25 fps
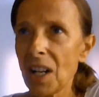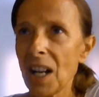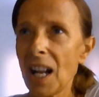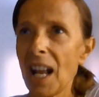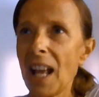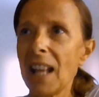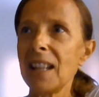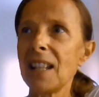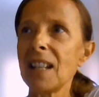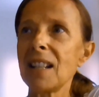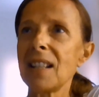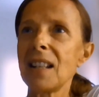
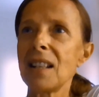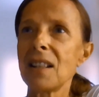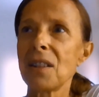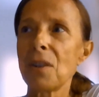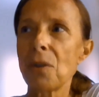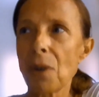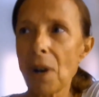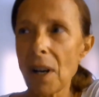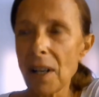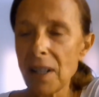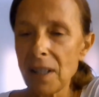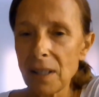and this is
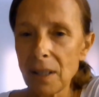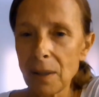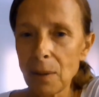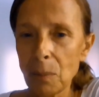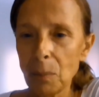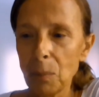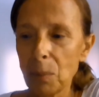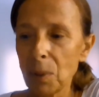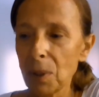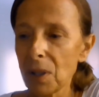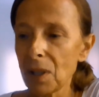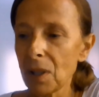great
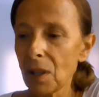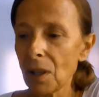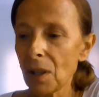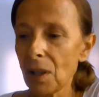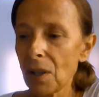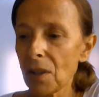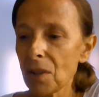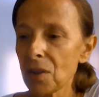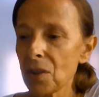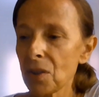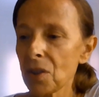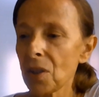
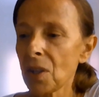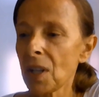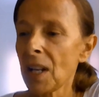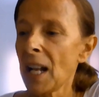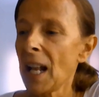because